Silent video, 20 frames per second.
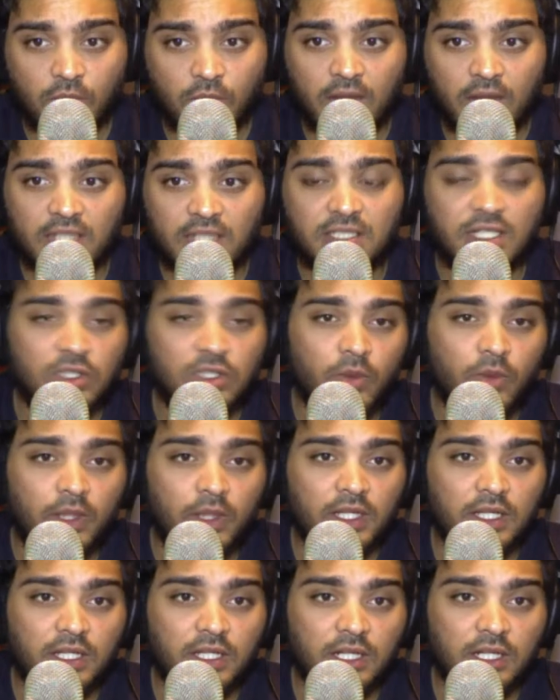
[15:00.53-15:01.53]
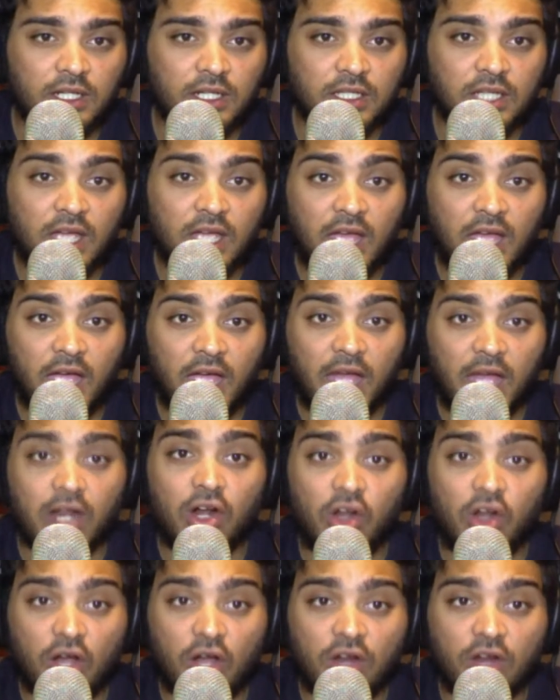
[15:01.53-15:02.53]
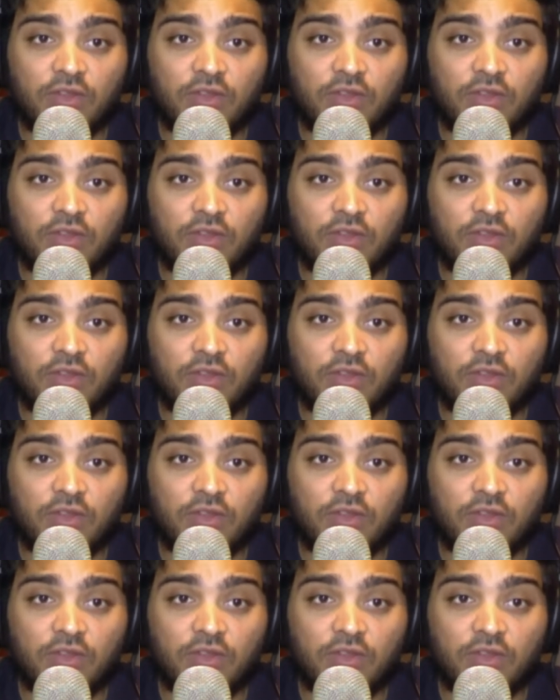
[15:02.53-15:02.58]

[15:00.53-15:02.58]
as T20 cricket, and a lot of